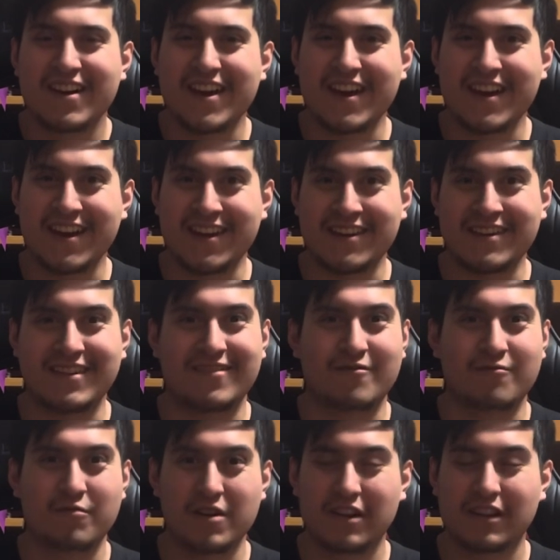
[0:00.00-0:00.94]
And
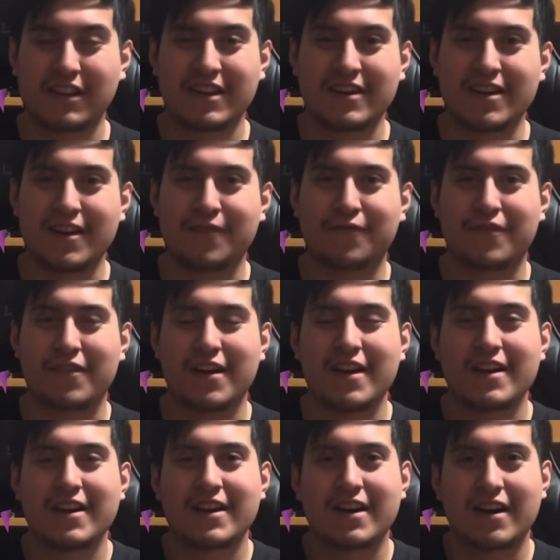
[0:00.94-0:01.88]
weirdly enough,
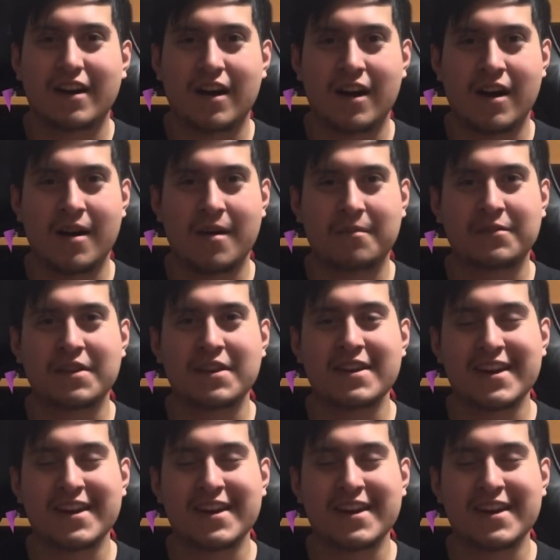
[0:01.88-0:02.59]
the